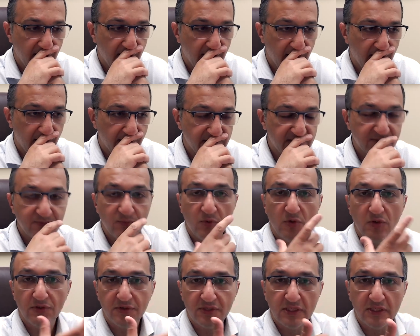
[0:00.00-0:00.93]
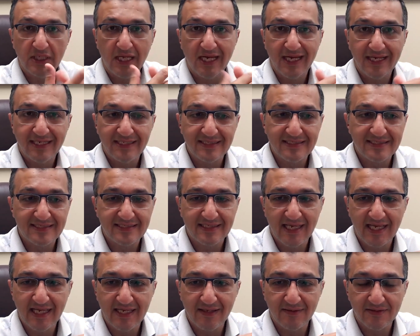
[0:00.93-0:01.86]
Smaller clients
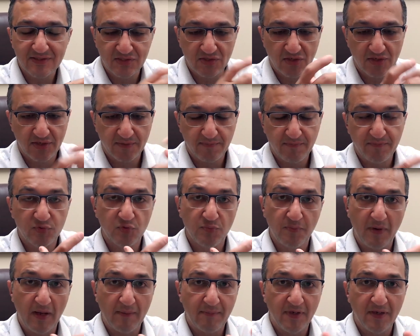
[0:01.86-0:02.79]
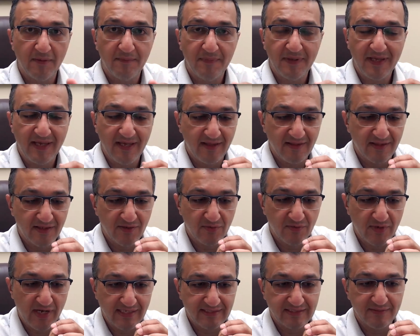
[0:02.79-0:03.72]
started to pop up, and they were
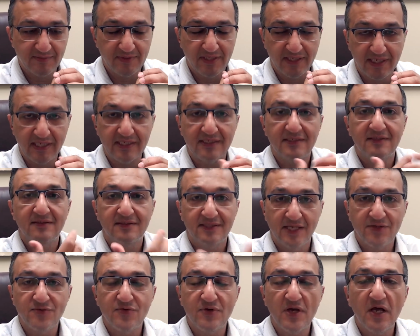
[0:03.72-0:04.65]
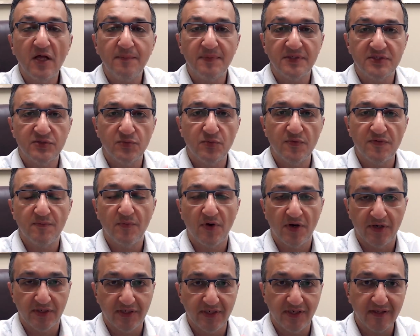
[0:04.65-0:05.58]
asking me like, hey, can you help us with
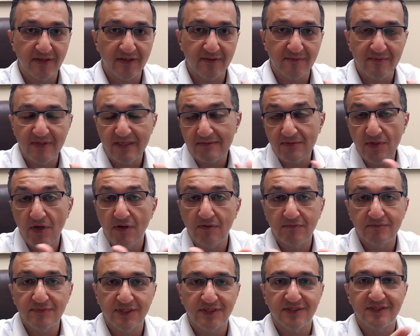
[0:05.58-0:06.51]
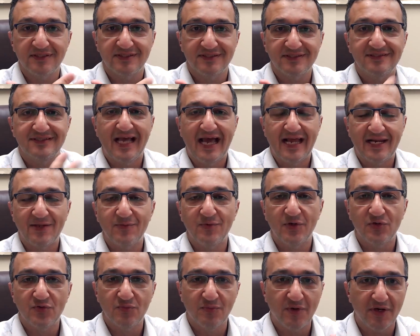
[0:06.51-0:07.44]
marketing? I'm like, no, because I didn't
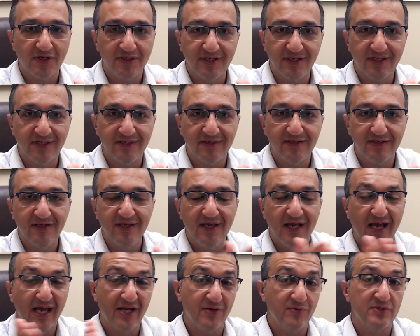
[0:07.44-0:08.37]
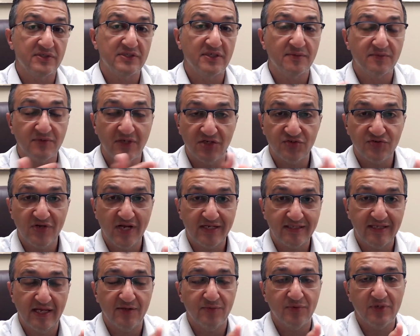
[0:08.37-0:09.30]
want to do marketing. I didn't want to subcontract.
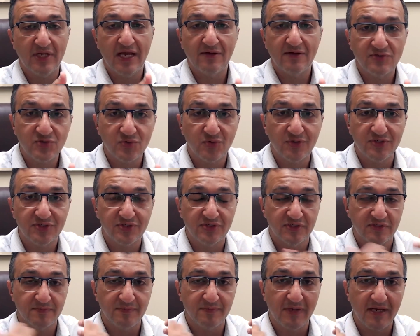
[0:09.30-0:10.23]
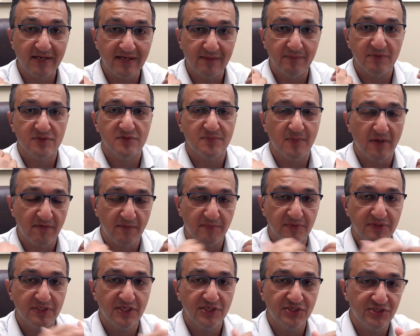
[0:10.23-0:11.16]
I didn't want to outsource because it's my name, it's my
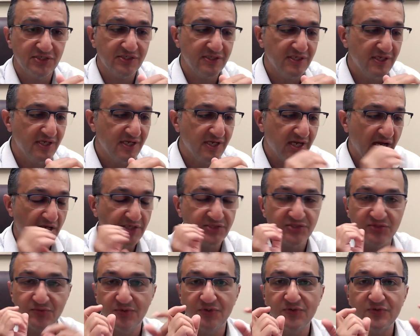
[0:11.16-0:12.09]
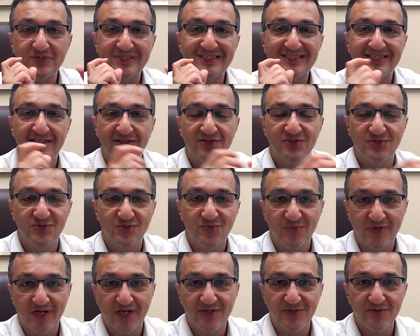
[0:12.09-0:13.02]
reputation. I just wanted to stick to
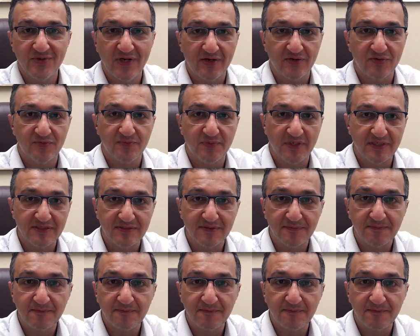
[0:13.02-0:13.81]
what I knew how to do best.